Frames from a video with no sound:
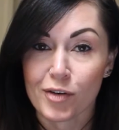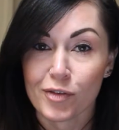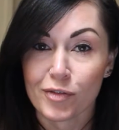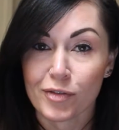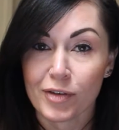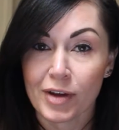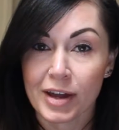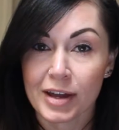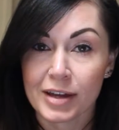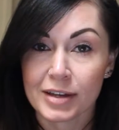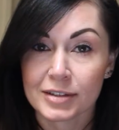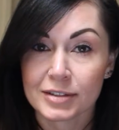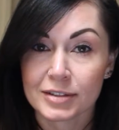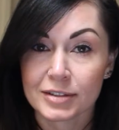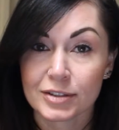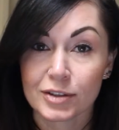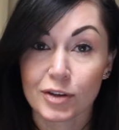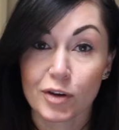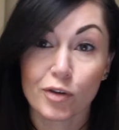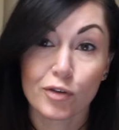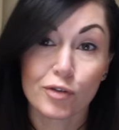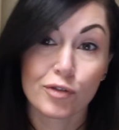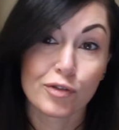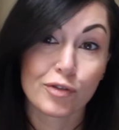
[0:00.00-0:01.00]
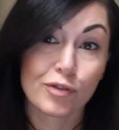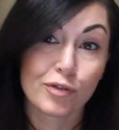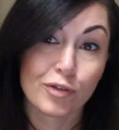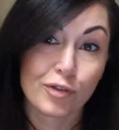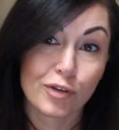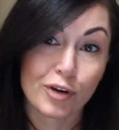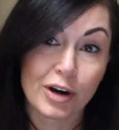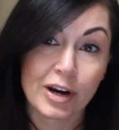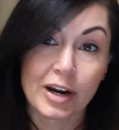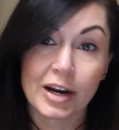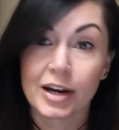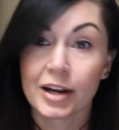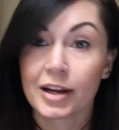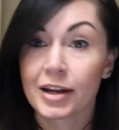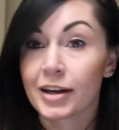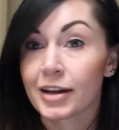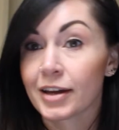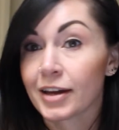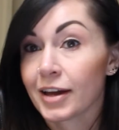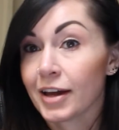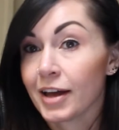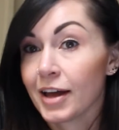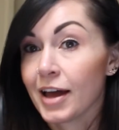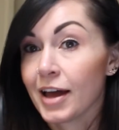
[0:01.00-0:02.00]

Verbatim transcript: face freak.